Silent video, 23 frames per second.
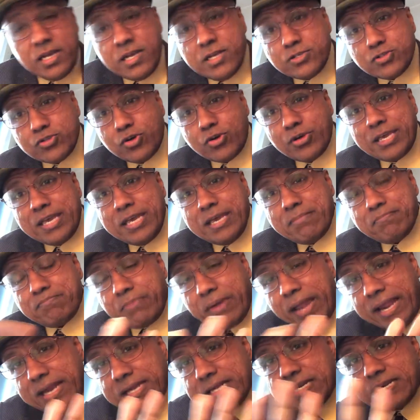So he
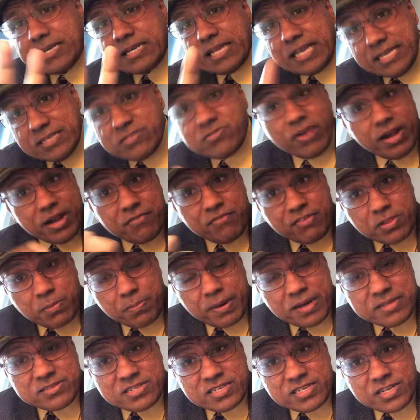painted, he's running for the
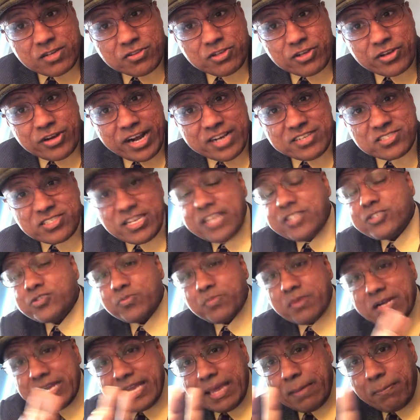president of the United States,
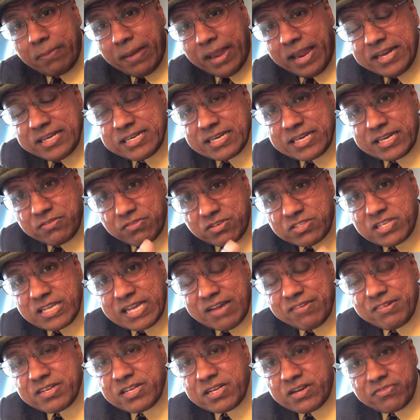but he painted, he was the
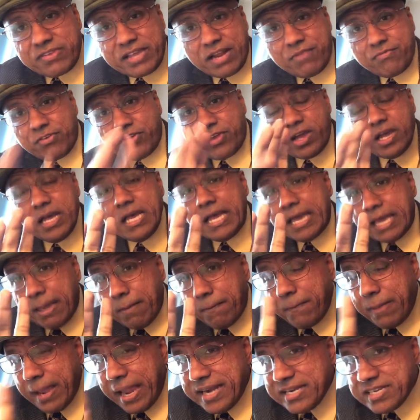governor of California. He
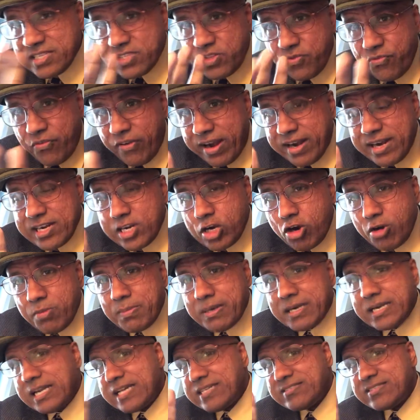painted the federal
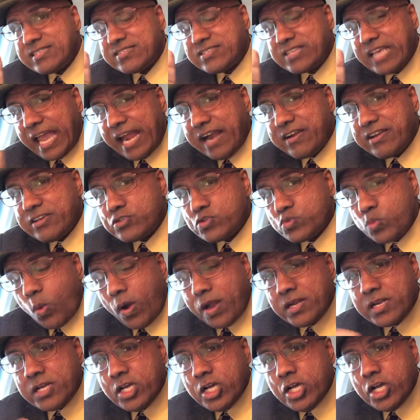government as the scariest
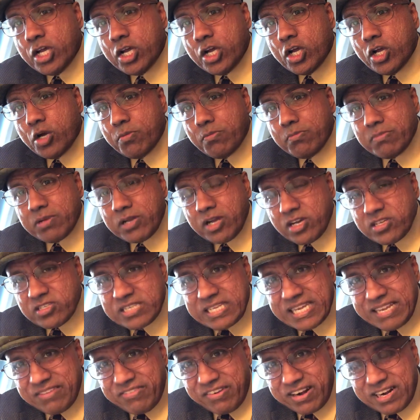one because
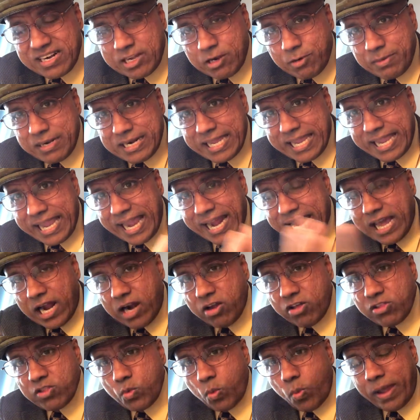federal government get out
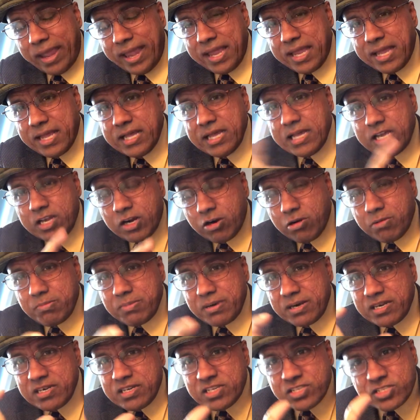of the way.
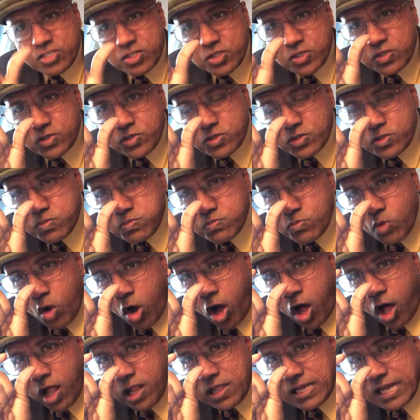Remember,
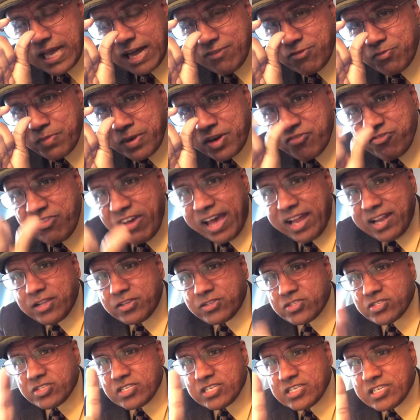small government
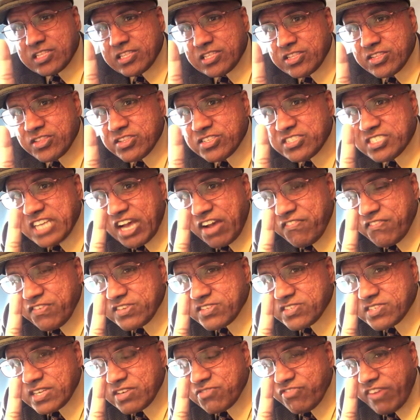values.
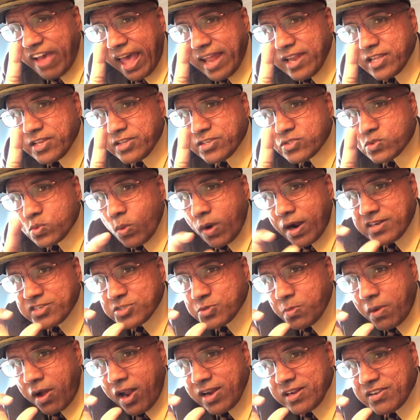Jefferson values what?
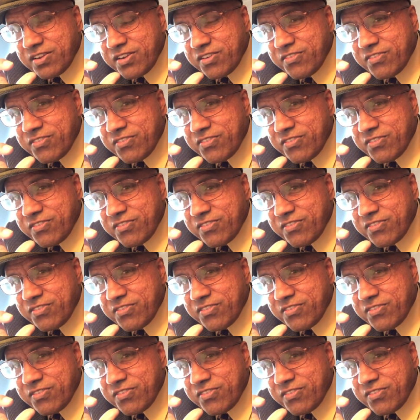Small